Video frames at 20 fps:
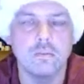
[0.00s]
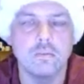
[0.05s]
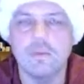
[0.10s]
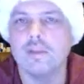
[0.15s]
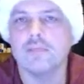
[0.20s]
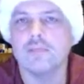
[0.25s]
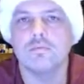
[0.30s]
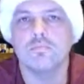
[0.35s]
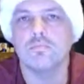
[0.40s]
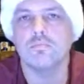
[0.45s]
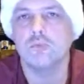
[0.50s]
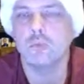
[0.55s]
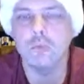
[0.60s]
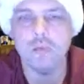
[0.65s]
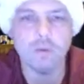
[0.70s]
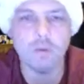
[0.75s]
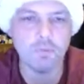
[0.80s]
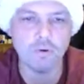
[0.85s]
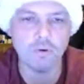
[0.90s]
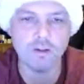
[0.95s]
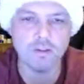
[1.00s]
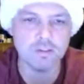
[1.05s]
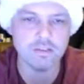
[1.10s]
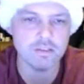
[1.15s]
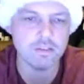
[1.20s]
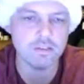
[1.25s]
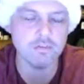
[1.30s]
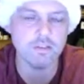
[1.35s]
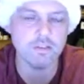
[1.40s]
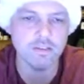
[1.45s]
best mobile operating
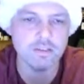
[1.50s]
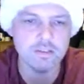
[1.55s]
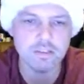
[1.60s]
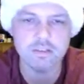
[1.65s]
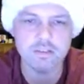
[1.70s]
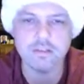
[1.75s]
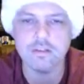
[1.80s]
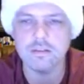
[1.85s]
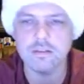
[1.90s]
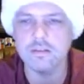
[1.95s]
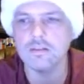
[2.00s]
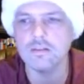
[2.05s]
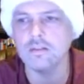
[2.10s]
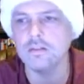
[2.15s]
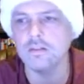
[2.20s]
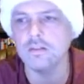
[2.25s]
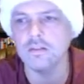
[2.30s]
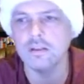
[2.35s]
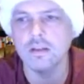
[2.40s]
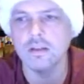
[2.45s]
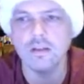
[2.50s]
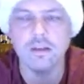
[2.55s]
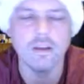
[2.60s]
system in existence and